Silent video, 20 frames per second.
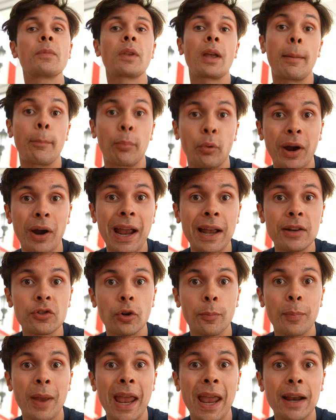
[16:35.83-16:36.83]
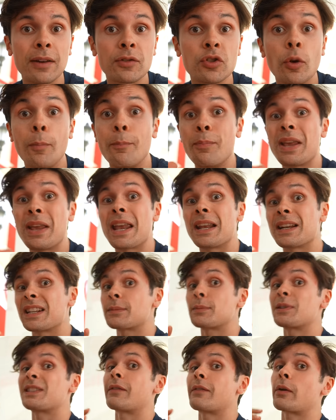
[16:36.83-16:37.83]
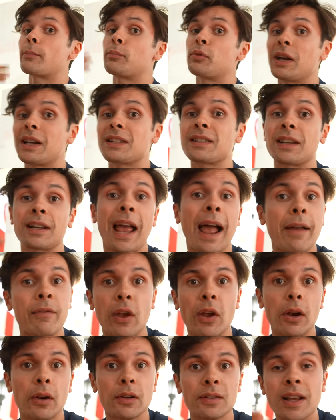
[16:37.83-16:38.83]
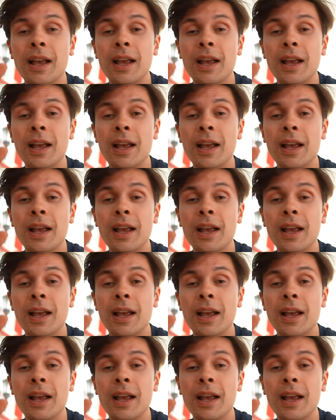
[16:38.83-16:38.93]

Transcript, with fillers: a brand. You're paying to be in a specific place. Like Javier's,